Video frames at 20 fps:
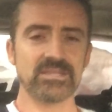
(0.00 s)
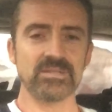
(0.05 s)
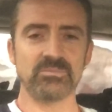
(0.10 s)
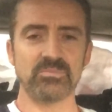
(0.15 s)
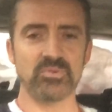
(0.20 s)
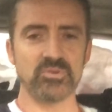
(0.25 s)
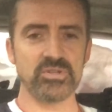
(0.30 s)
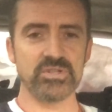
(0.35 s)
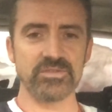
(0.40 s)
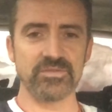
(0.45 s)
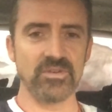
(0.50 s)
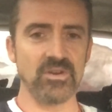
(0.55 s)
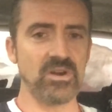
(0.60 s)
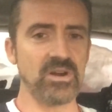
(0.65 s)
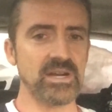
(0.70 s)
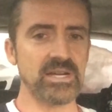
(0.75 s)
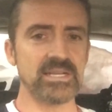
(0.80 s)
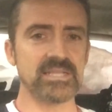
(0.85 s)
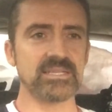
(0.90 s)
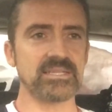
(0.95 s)
the
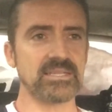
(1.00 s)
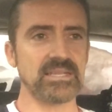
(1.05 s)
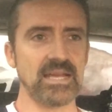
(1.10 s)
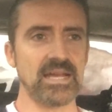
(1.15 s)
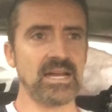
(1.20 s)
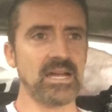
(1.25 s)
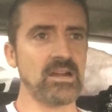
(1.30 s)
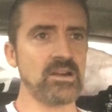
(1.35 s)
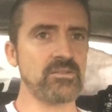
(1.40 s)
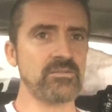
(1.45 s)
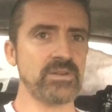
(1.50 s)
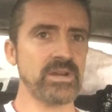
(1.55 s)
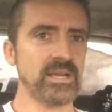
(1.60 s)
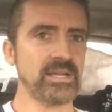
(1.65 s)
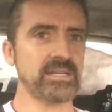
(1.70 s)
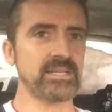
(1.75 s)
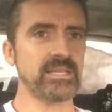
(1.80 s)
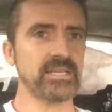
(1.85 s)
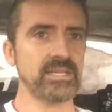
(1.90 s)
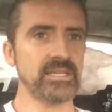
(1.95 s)
bushfires are
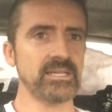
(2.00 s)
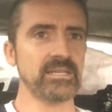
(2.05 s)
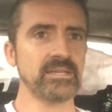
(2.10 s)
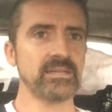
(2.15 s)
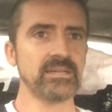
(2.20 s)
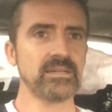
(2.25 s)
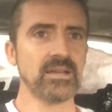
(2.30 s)
around here,